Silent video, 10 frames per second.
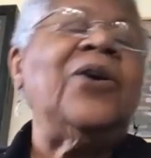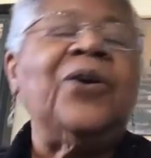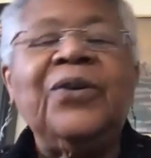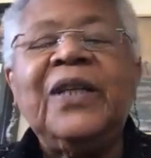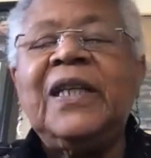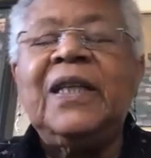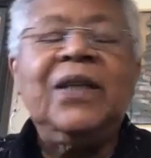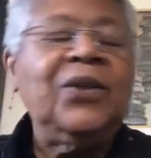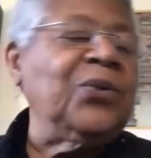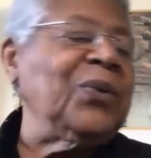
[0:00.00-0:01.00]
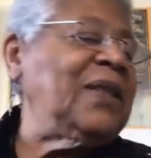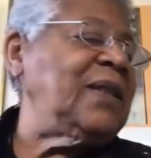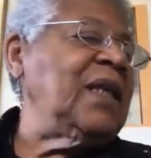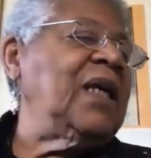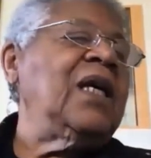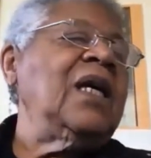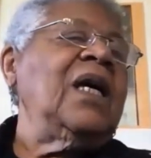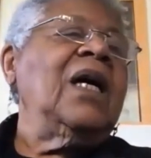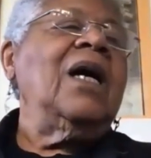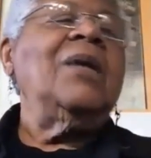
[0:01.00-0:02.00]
Ernie, who was a